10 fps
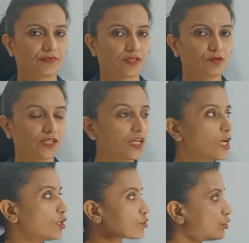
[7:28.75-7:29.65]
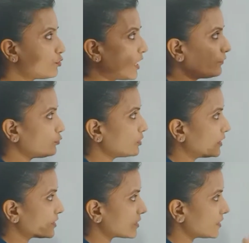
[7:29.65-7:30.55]
Okay, so you have to
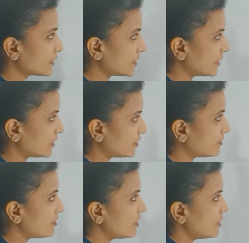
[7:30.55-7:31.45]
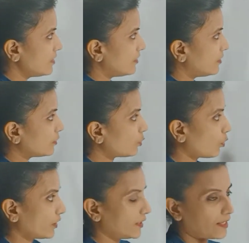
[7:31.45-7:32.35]
construct here a
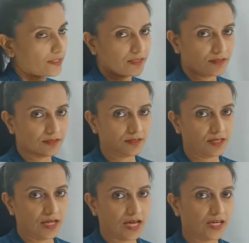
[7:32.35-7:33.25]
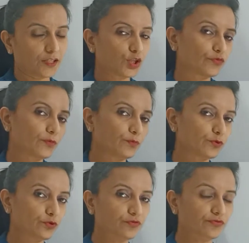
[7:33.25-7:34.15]
quadrilateral and you will
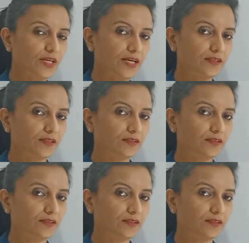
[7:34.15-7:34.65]
prove that